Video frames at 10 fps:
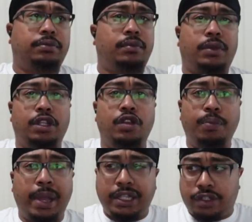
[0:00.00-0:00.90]
You
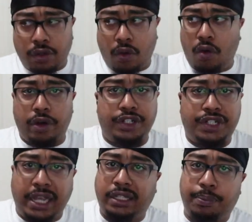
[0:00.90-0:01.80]
might snore and
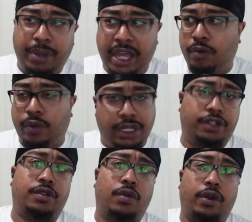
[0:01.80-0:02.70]
shake the bed when you're
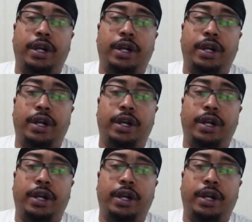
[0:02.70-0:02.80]
snoring.